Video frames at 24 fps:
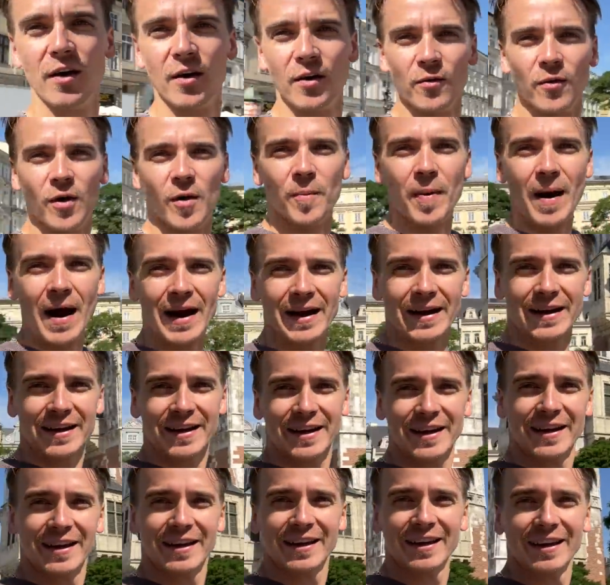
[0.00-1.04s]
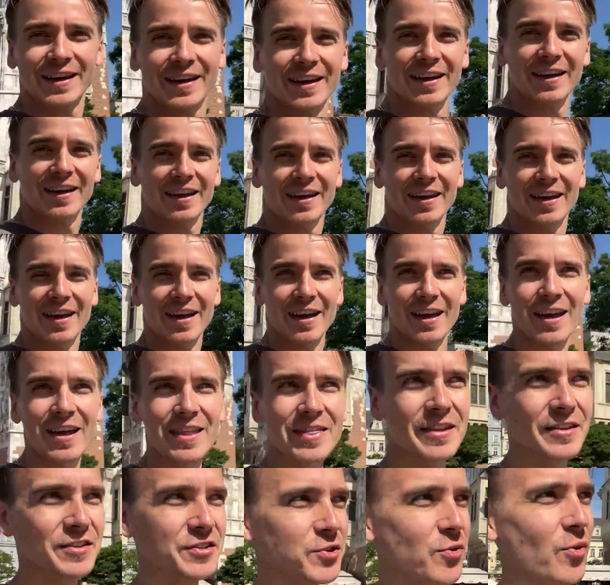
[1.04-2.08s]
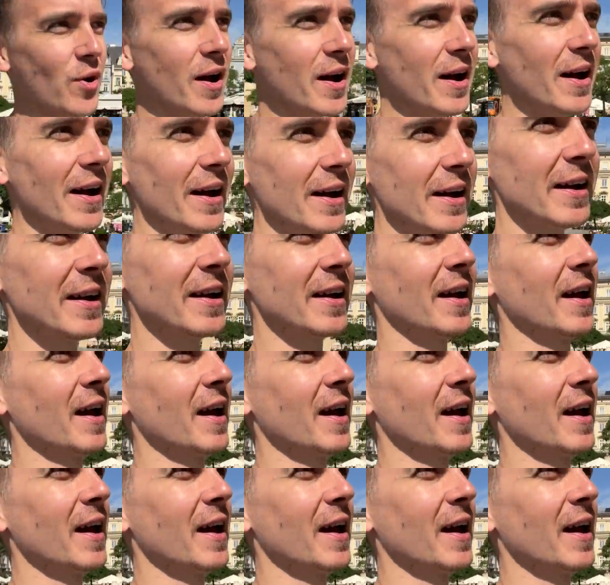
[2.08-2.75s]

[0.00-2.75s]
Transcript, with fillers: We're back in the square